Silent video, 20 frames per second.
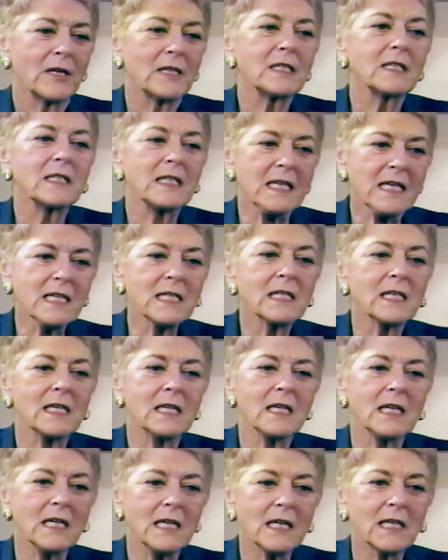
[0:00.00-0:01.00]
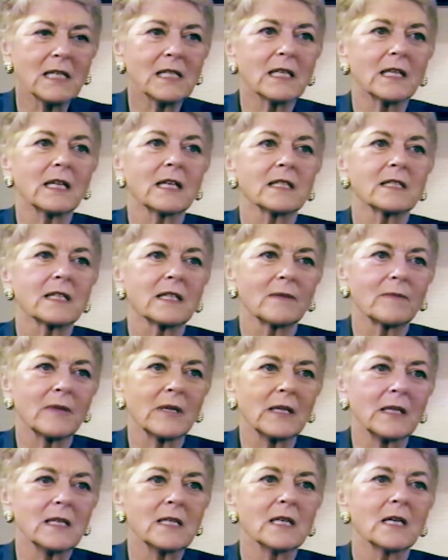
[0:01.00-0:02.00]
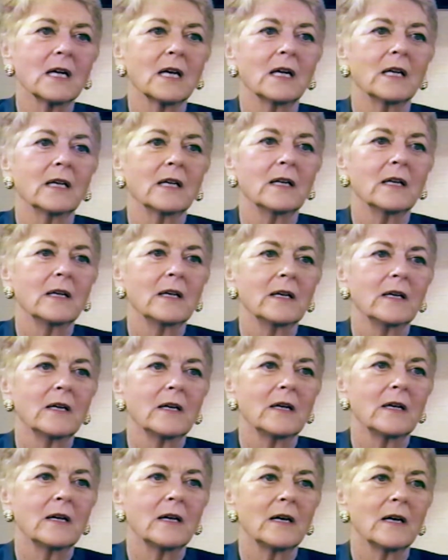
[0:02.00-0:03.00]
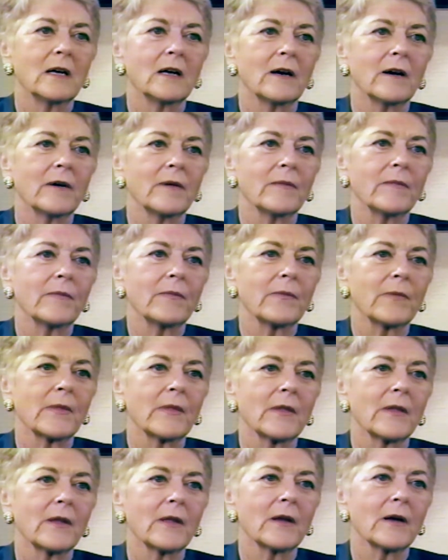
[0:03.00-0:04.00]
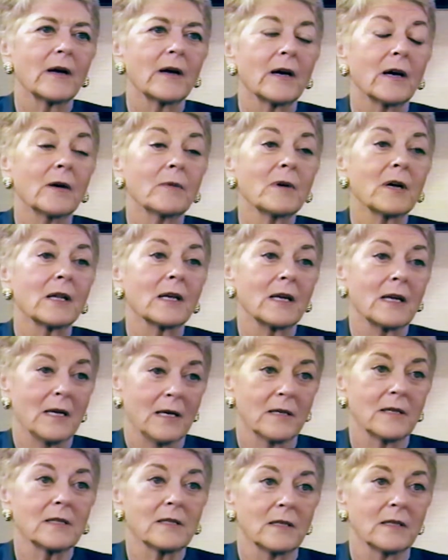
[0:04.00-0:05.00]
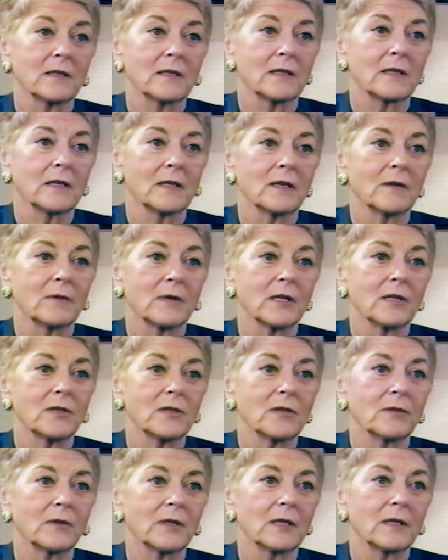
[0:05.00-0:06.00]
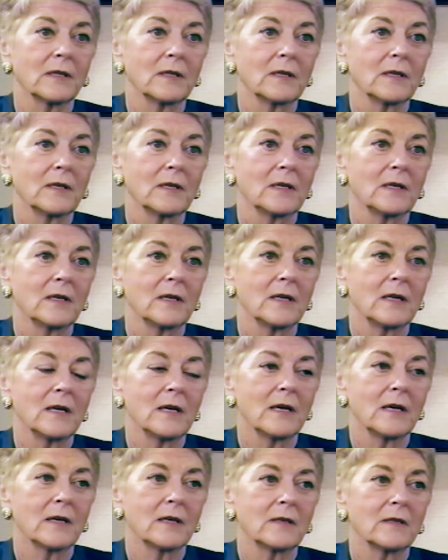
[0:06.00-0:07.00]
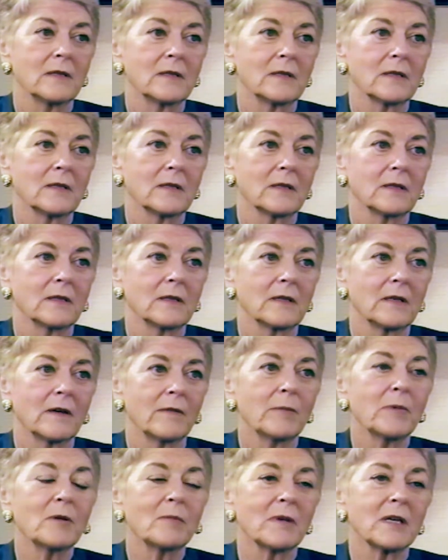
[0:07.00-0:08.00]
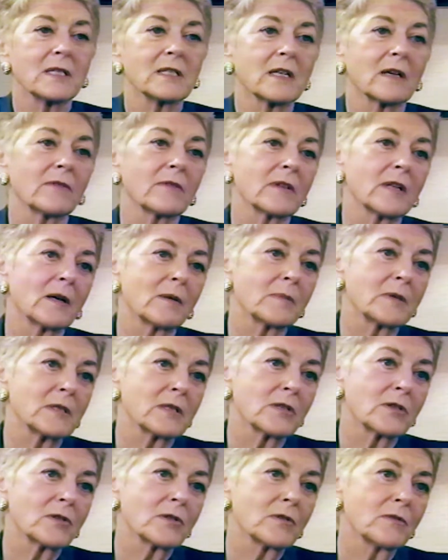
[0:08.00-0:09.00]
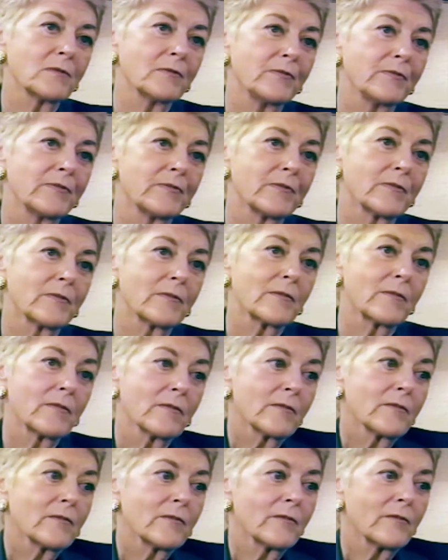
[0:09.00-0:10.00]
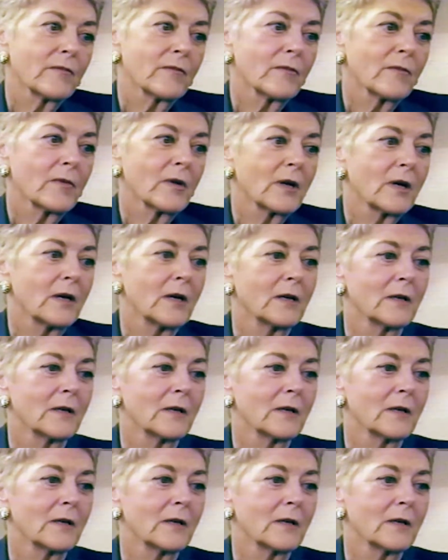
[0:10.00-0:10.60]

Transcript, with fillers: I see a need to get something done, um, I want to get it done, and I want to do it. And uh, I put myself in that position. Mm-hmm.